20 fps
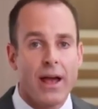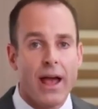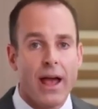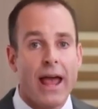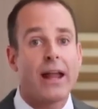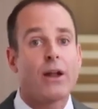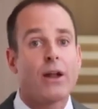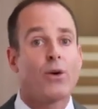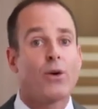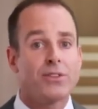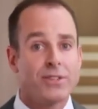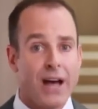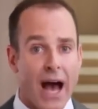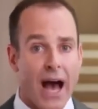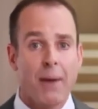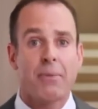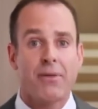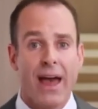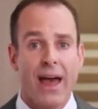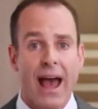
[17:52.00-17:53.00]
And on
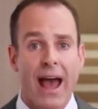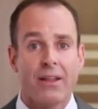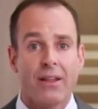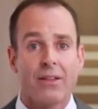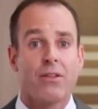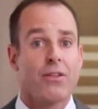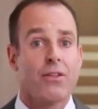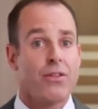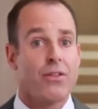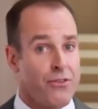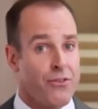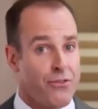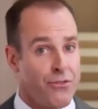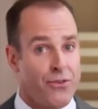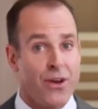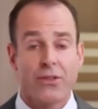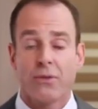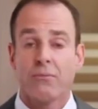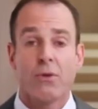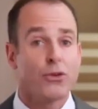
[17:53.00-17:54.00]
top of that, the
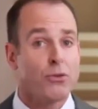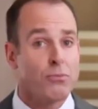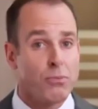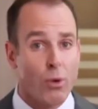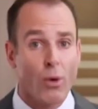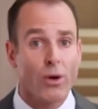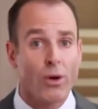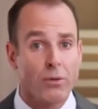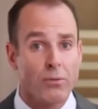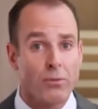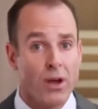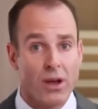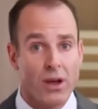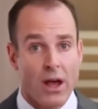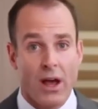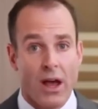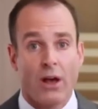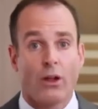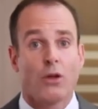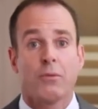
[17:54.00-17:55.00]
fifth and most important
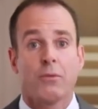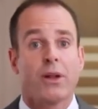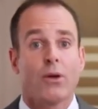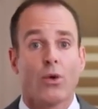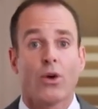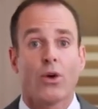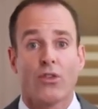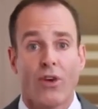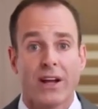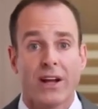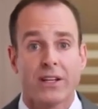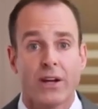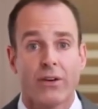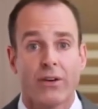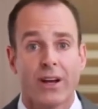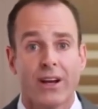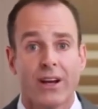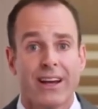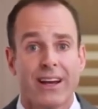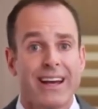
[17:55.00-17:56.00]
element or
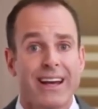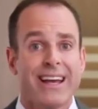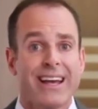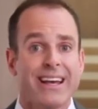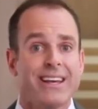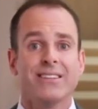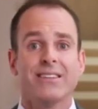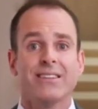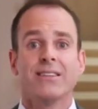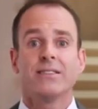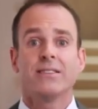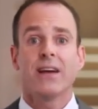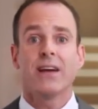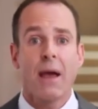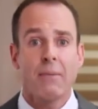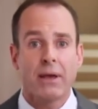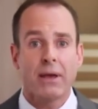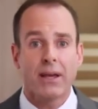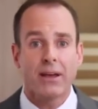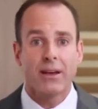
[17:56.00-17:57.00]
criteria is the
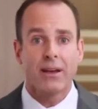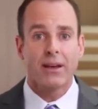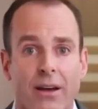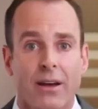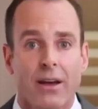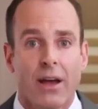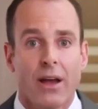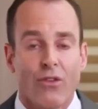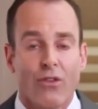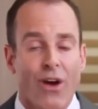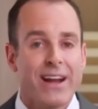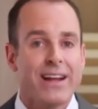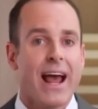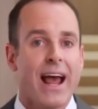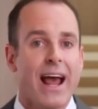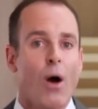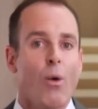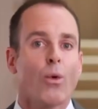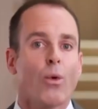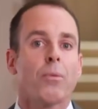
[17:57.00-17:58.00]
timing. Right
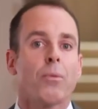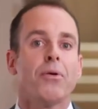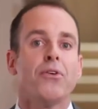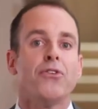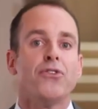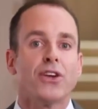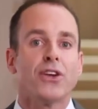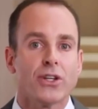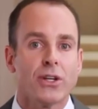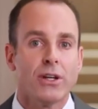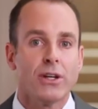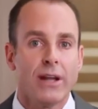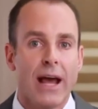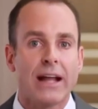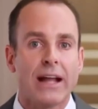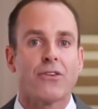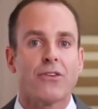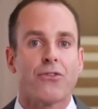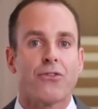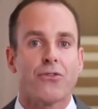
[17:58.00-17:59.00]
now, we're positioned
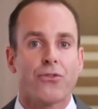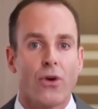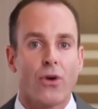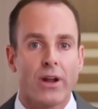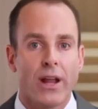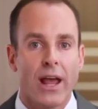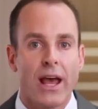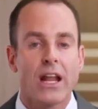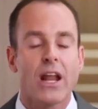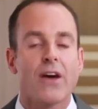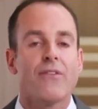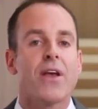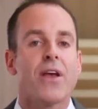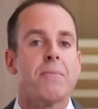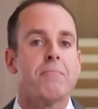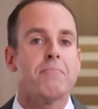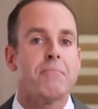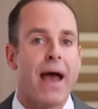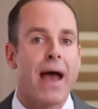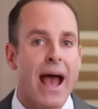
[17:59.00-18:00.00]
at the front end of a
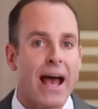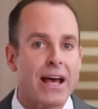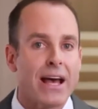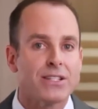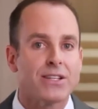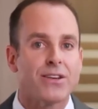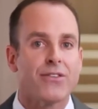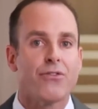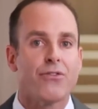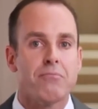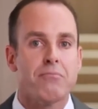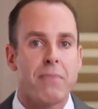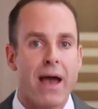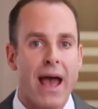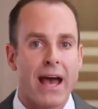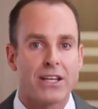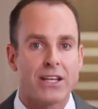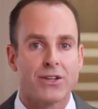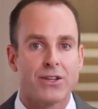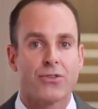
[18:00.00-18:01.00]
massive,
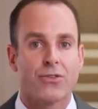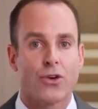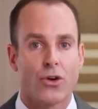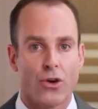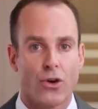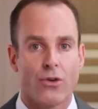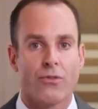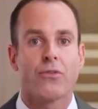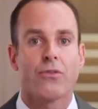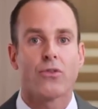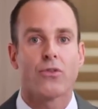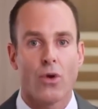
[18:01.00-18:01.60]
massive curve of